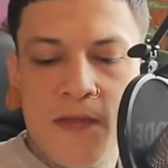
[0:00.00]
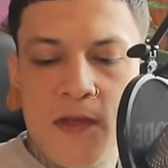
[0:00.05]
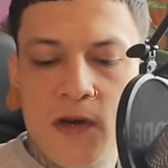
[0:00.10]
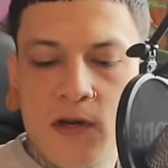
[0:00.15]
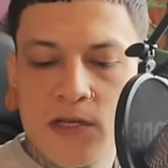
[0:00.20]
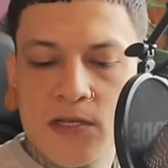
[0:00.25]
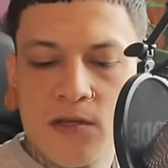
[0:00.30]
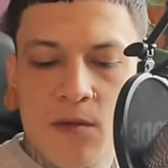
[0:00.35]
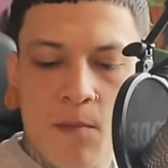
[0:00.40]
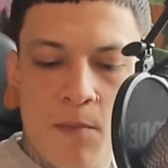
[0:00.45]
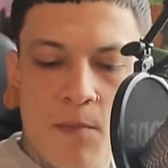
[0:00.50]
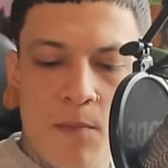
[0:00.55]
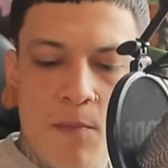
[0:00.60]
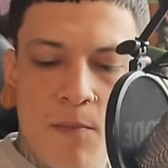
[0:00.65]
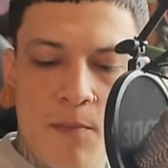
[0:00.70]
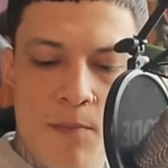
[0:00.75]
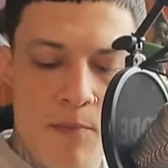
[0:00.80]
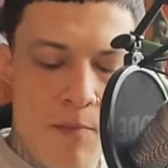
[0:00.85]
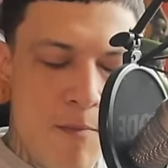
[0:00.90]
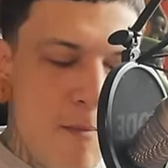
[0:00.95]
there's
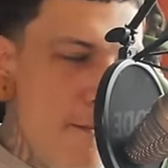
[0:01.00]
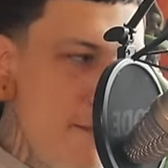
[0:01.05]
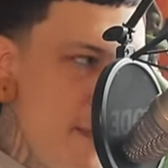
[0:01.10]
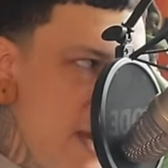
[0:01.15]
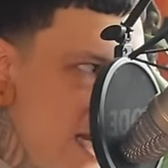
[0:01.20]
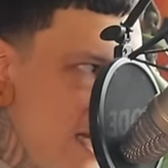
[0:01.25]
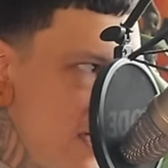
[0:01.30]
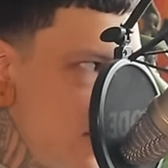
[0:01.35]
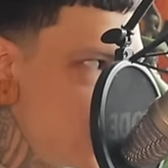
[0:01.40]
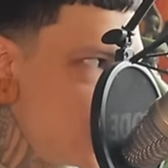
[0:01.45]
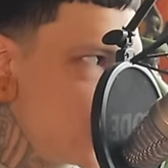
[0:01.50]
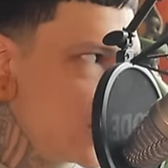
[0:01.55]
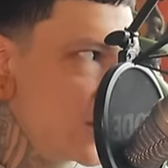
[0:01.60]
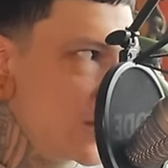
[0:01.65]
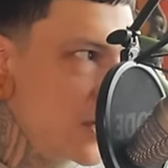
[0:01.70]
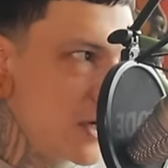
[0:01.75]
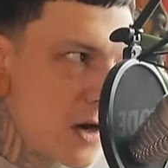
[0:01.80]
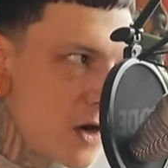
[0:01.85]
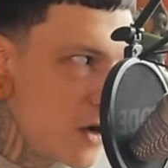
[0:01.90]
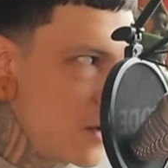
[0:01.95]
major
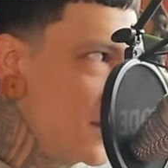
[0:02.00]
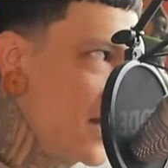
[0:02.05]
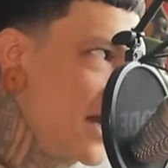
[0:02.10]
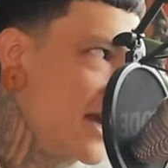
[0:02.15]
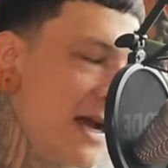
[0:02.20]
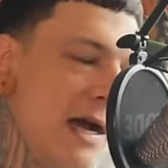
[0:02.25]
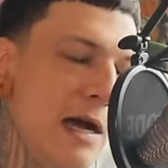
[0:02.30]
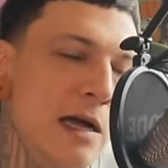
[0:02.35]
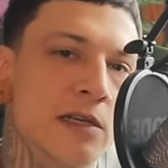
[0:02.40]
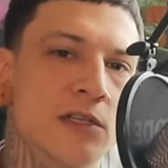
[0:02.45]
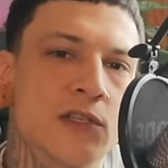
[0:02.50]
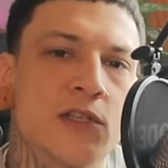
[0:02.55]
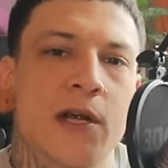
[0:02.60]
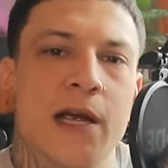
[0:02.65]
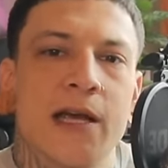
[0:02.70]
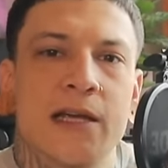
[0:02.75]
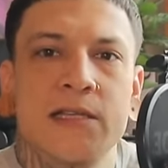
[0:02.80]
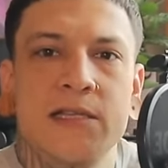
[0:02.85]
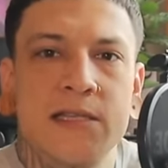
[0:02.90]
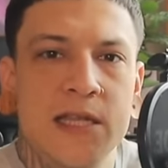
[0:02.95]
karmic
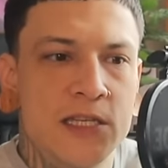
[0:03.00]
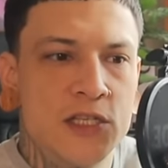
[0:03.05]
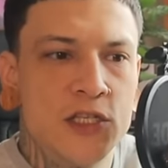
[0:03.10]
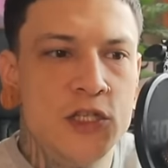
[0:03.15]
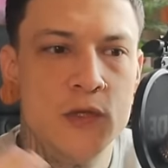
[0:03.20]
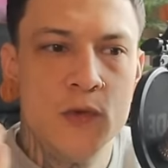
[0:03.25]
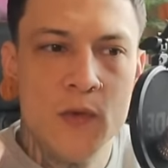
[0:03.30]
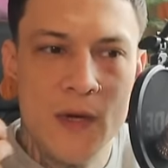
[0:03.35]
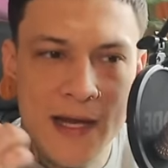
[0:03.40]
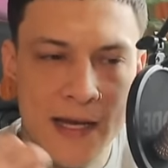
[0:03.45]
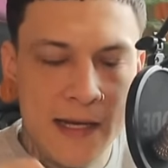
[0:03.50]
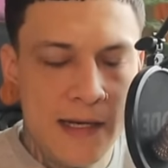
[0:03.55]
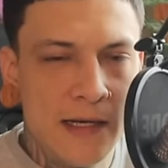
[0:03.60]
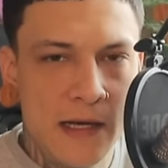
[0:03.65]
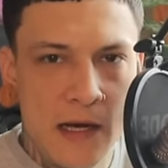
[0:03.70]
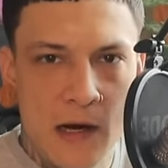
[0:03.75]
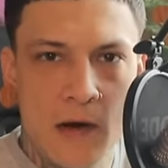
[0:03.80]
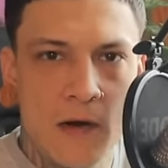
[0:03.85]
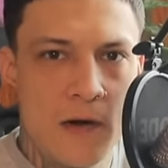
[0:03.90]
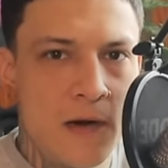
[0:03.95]
contracts that you
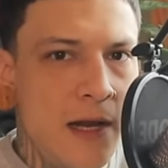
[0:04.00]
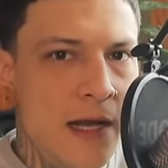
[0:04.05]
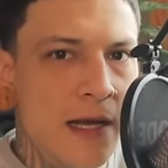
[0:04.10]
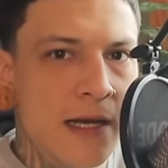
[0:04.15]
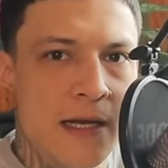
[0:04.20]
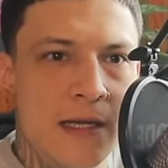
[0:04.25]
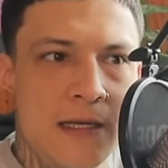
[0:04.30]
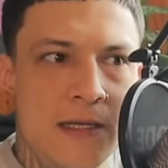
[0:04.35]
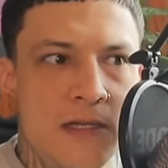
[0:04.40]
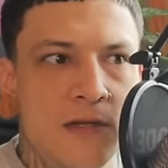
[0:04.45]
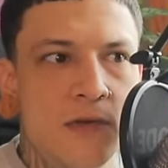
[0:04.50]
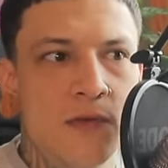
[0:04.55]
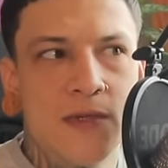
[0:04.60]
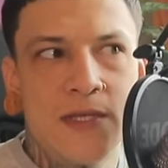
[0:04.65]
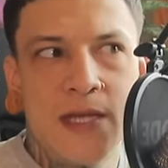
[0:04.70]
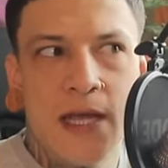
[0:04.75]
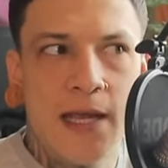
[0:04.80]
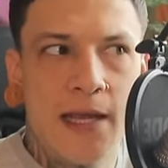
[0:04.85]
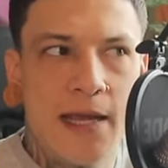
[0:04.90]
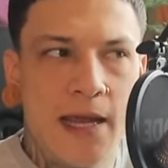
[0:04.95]
incarnated to
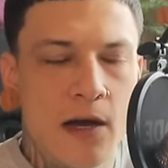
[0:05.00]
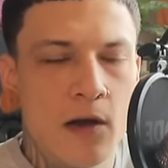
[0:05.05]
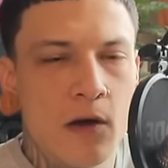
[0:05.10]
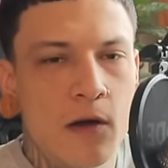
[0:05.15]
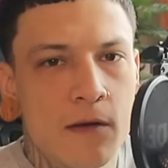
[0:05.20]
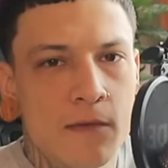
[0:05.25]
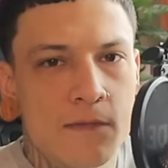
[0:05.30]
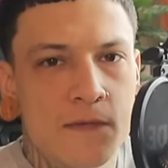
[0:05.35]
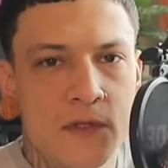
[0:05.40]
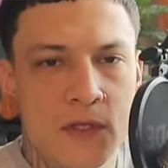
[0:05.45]
take care of,